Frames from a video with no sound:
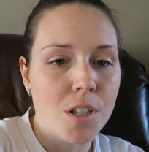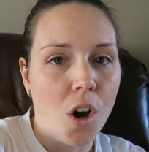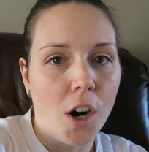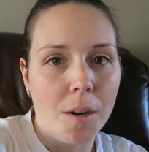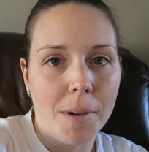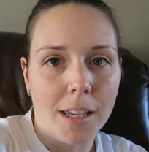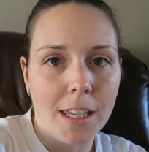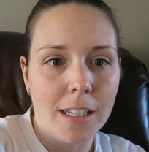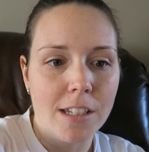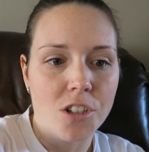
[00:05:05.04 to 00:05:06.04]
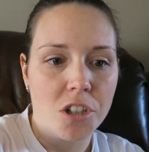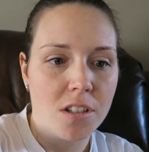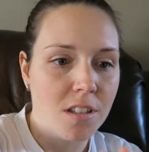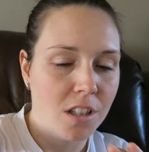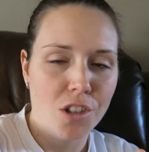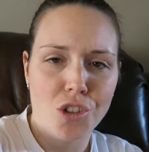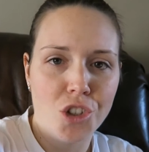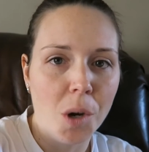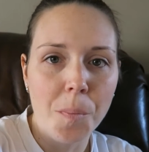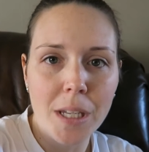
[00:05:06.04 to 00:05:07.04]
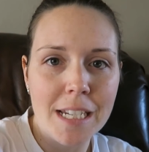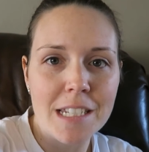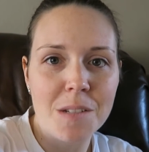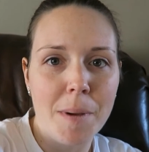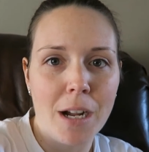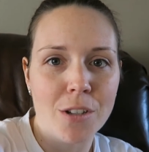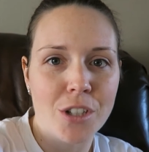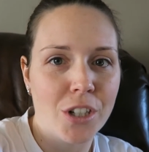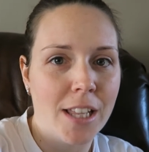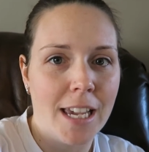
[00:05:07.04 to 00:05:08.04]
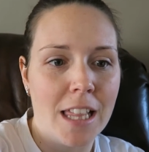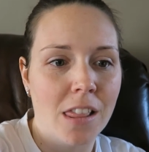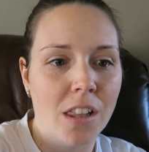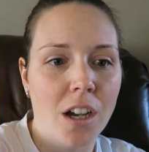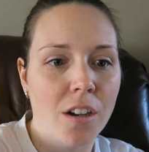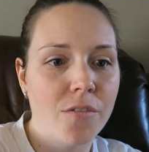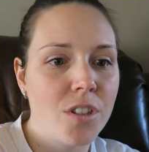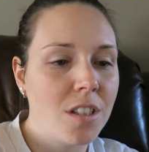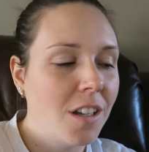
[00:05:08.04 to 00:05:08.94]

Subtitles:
sorry, my kid is just jumping in his bouncer that he loves.